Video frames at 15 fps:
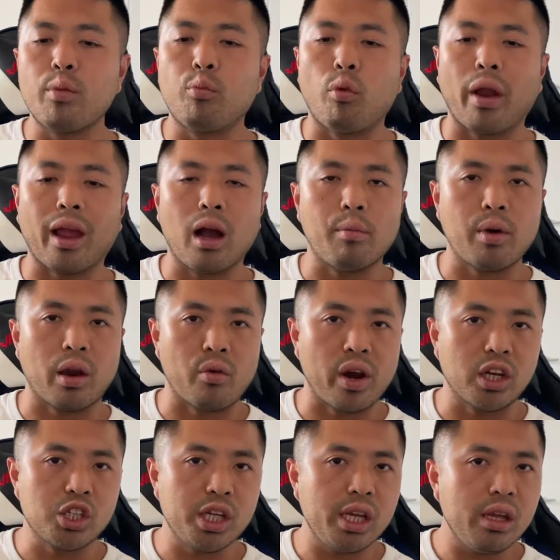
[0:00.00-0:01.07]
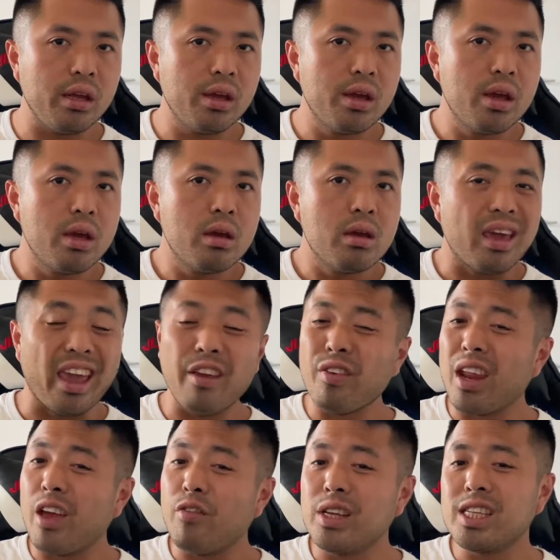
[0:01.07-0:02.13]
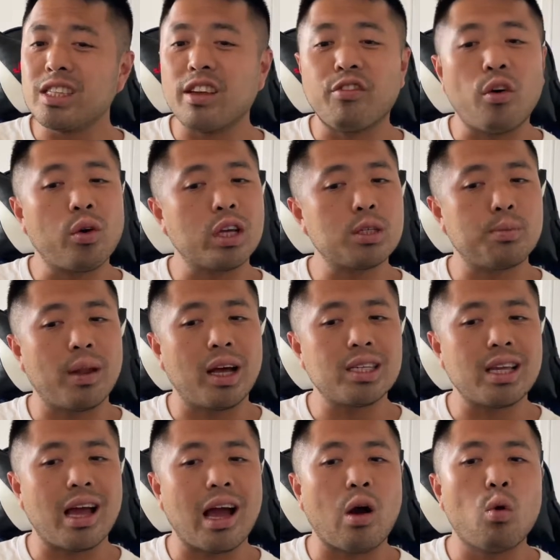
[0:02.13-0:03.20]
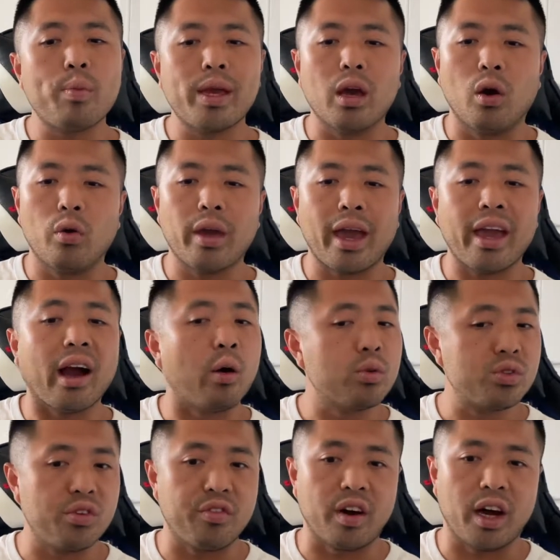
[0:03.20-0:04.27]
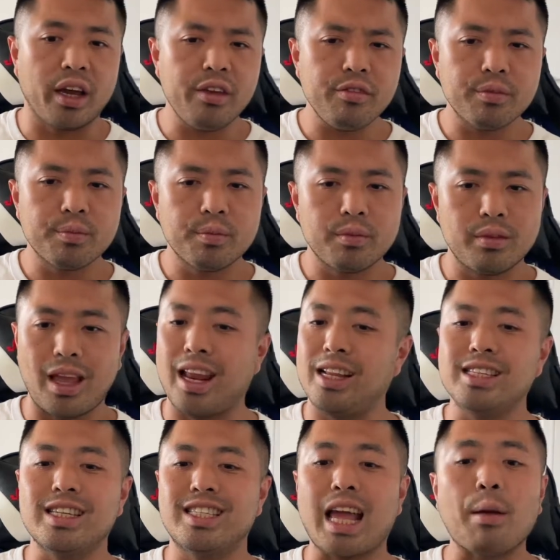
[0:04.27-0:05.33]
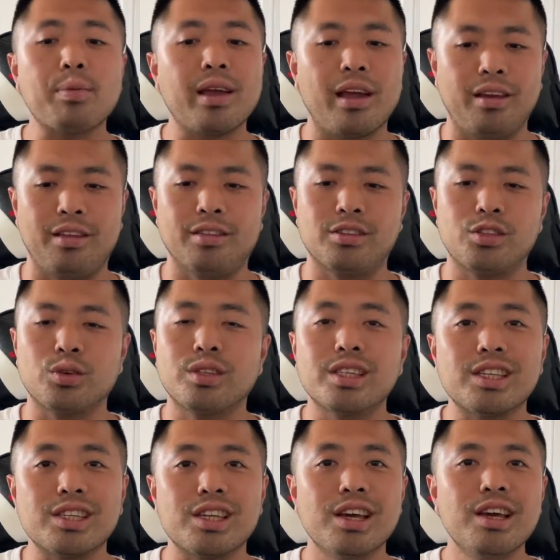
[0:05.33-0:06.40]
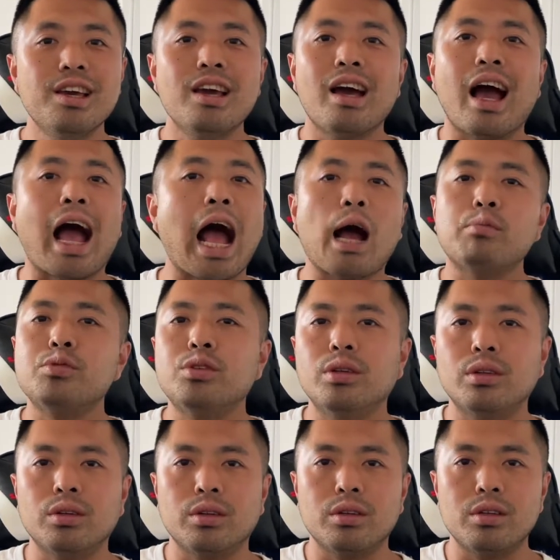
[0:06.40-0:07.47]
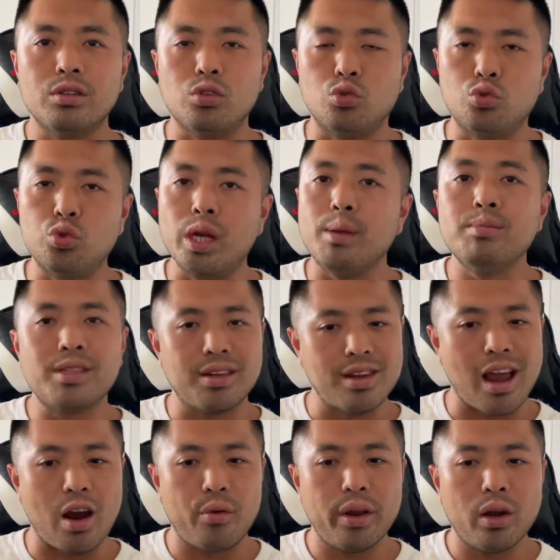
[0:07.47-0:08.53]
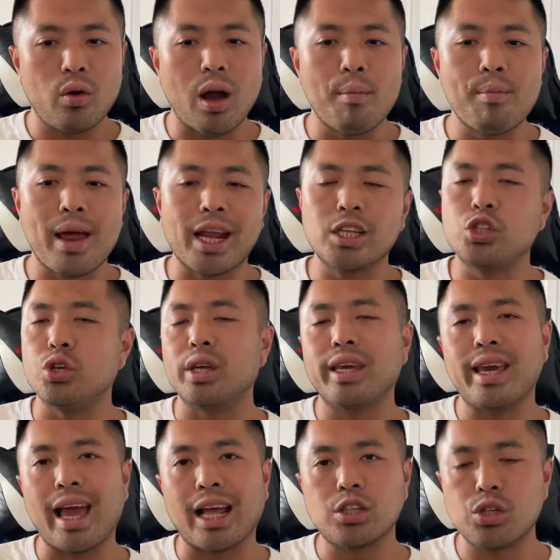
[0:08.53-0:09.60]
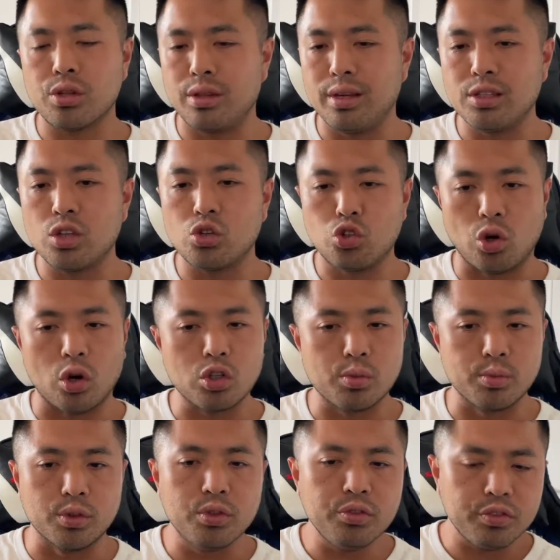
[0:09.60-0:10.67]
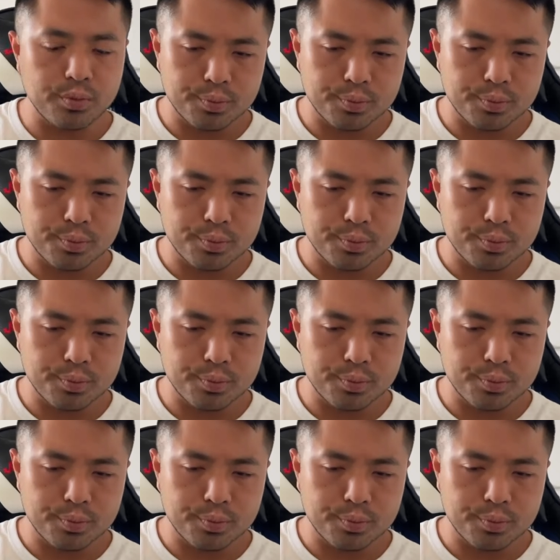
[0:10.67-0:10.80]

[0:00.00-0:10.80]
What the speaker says: bring out my Regi. Even if it is a Focus Blast, I'll be okay, I'll survive. And it is Zap Cannon, so this is absolute dream scenario. I managed to catch this charge move,